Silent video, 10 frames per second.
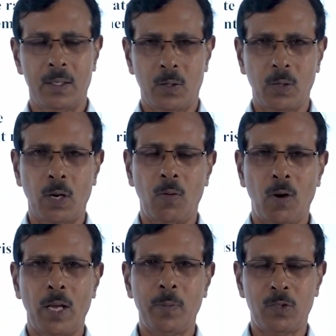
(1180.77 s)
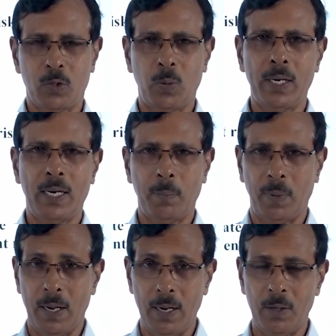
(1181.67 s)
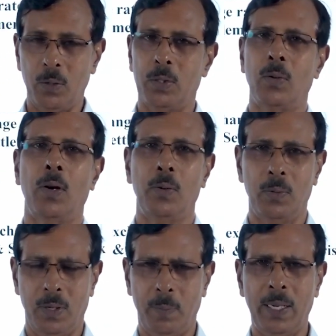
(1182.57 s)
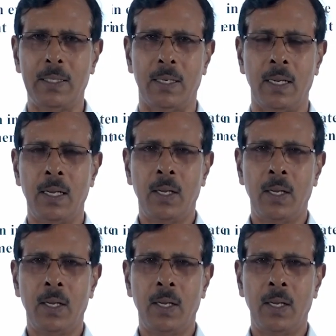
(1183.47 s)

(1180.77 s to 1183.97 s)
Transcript: total volume is 200 million US dollar. You imagine.